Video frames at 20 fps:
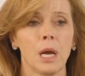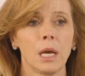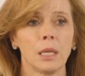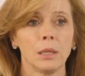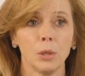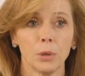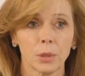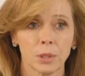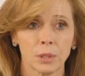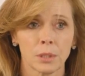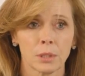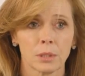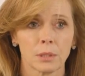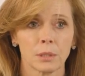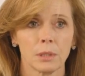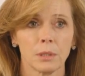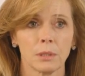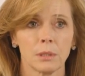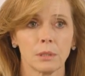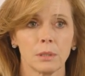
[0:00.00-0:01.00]
I looked
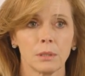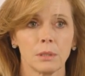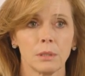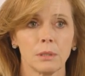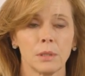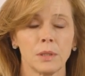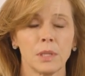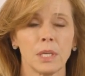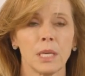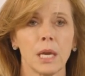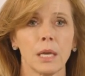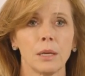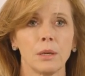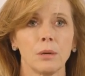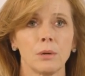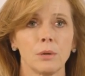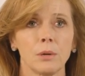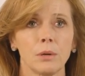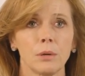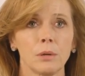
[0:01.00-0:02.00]
at the
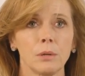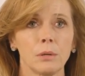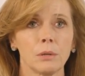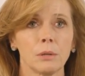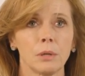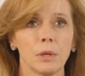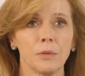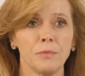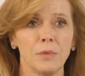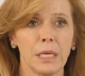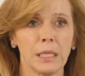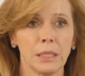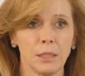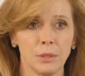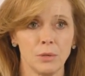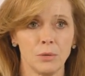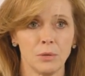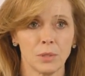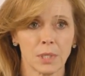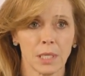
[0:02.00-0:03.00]
editor of
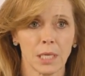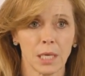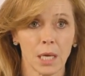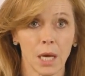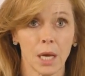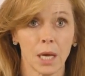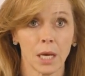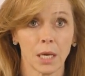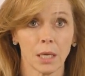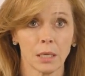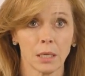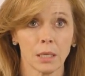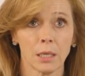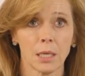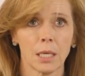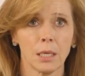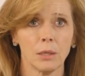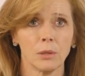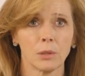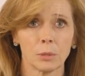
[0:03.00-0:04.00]
Nightly News in the eye.
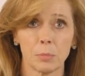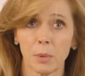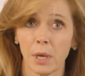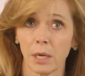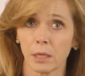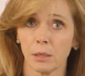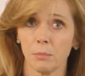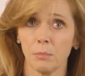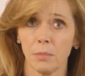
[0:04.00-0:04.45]
He looked back at